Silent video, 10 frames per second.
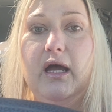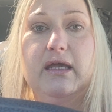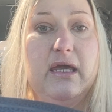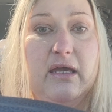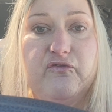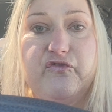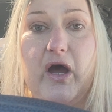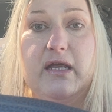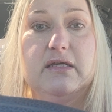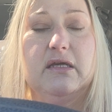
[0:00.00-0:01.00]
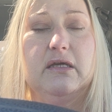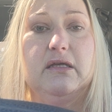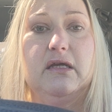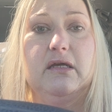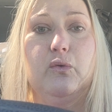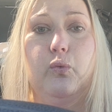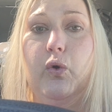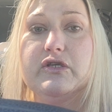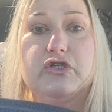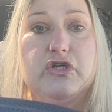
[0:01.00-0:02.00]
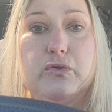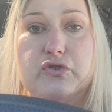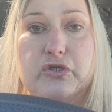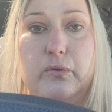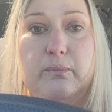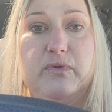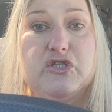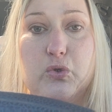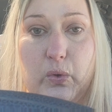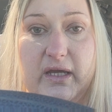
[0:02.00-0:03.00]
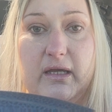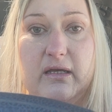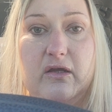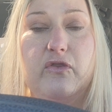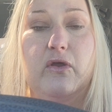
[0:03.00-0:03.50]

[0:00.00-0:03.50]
I can't find it. What do you do in between